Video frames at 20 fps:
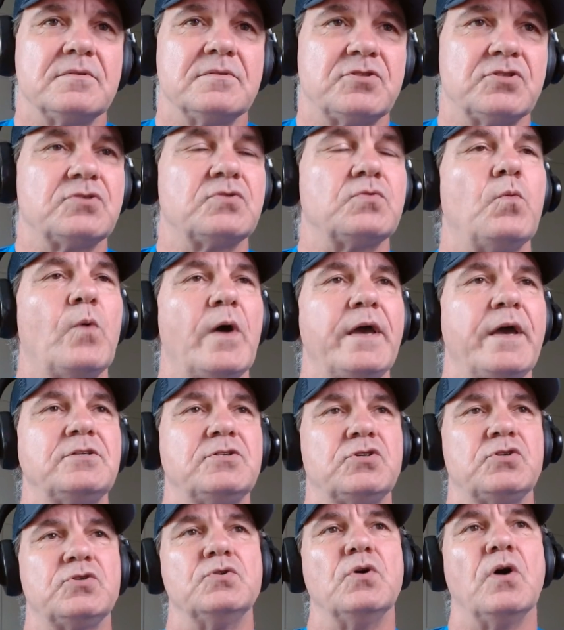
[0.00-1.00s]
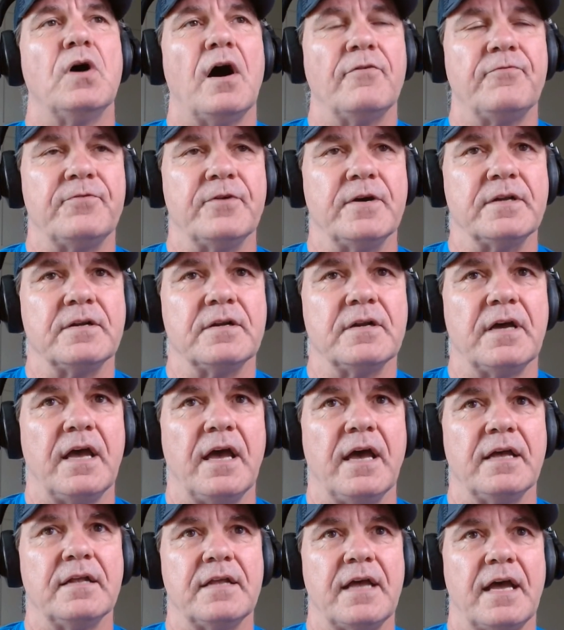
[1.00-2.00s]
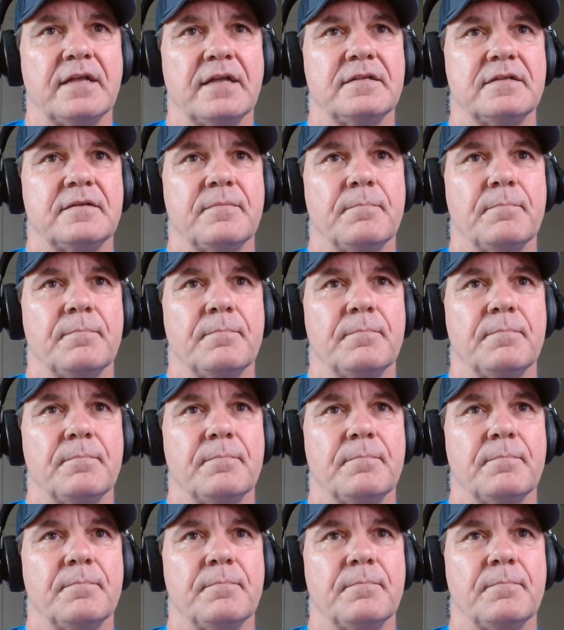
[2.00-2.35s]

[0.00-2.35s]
just way too often, and